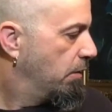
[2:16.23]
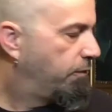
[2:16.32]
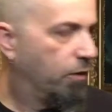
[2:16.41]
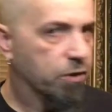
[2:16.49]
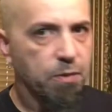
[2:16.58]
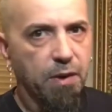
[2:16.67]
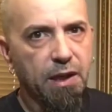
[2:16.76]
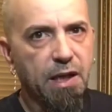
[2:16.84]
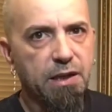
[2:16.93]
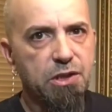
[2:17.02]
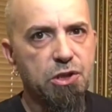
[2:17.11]
First one I'd
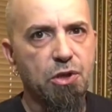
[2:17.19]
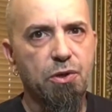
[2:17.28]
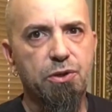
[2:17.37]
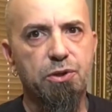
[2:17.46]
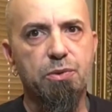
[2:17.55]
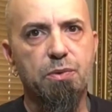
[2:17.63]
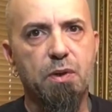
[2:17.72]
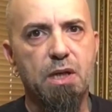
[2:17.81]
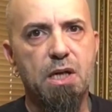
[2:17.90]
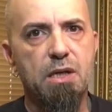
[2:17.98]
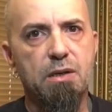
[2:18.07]
like to show you
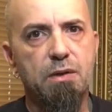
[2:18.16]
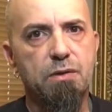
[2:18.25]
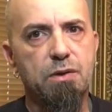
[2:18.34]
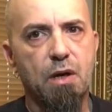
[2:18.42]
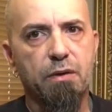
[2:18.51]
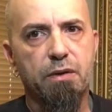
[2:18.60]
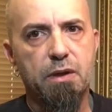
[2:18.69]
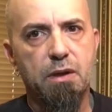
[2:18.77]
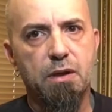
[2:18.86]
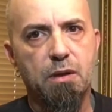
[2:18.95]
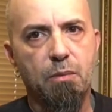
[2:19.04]
is
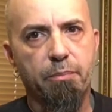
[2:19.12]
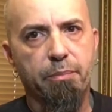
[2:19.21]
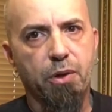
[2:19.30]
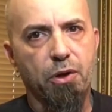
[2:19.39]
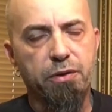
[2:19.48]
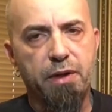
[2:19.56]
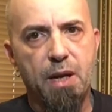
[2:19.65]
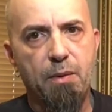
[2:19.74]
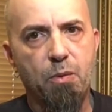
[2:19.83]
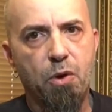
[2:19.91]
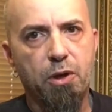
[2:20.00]
the bird that I've
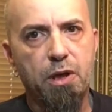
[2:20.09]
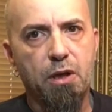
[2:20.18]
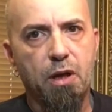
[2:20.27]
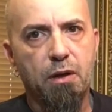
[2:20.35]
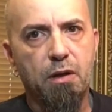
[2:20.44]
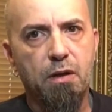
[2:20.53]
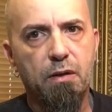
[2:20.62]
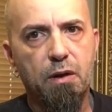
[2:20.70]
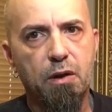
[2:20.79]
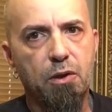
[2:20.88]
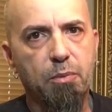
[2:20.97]
been working on,
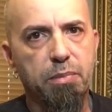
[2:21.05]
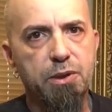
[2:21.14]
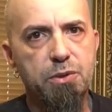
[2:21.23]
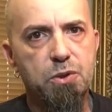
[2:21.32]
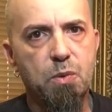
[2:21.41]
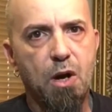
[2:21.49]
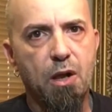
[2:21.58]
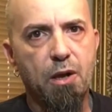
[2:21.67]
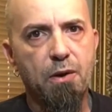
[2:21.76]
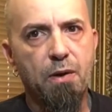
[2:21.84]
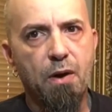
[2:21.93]
a little blue
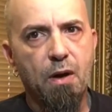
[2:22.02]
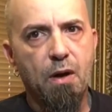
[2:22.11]
swallow.